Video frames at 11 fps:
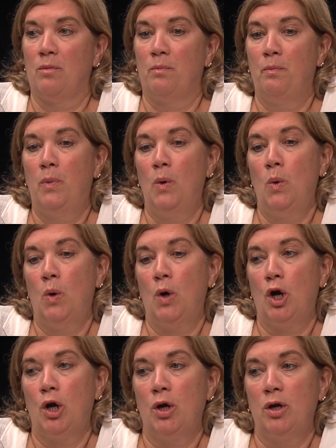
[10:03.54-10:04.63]

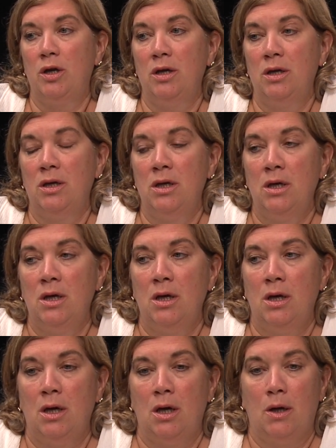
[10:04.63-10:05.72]
bored
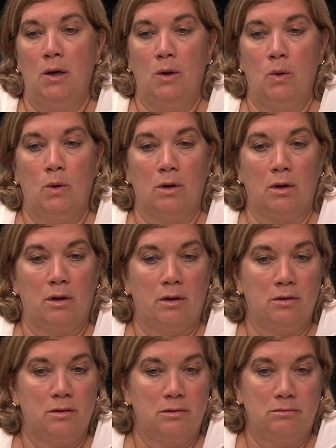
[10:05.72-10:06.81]

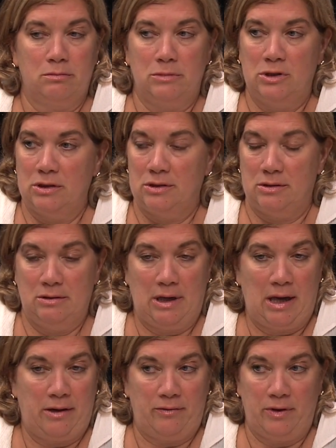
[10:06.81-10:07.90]
or just,
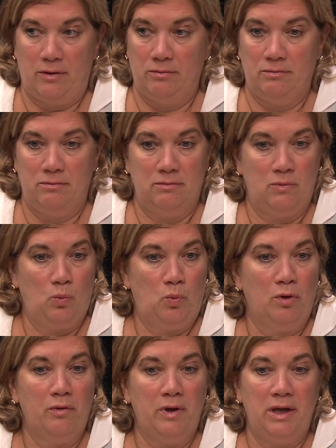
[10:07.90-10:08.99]

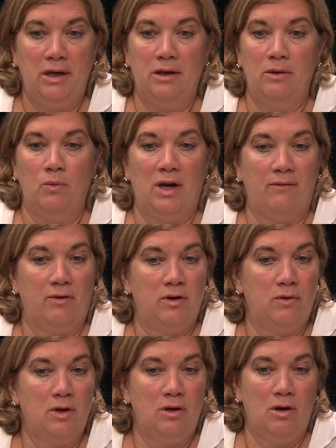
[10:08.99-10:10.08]
worried, whatever,
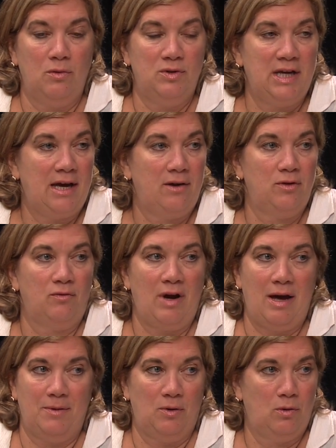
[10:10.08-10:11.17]
you can go down the
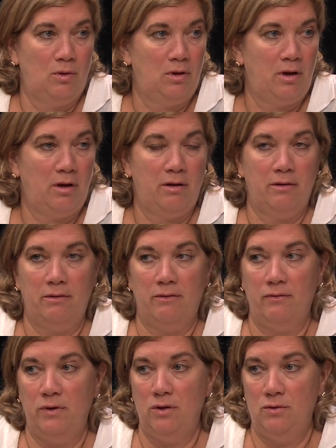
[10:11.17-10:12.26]
rabbit hole
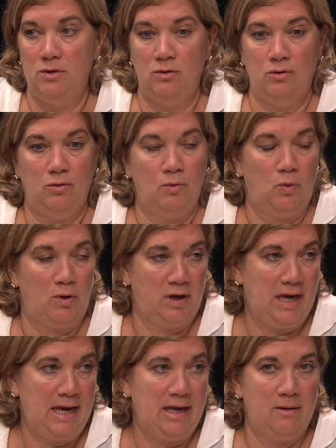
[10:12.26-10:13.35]
of YouTube or
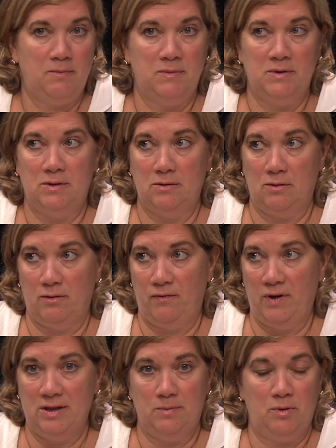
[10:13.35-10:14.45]
games or
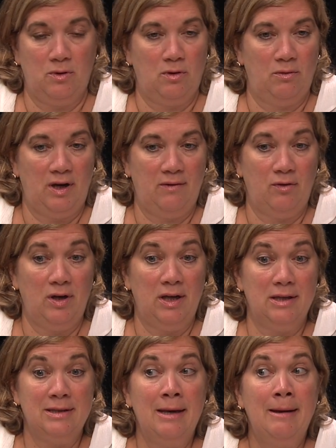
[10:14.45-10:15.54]
Facebook or whatever it is.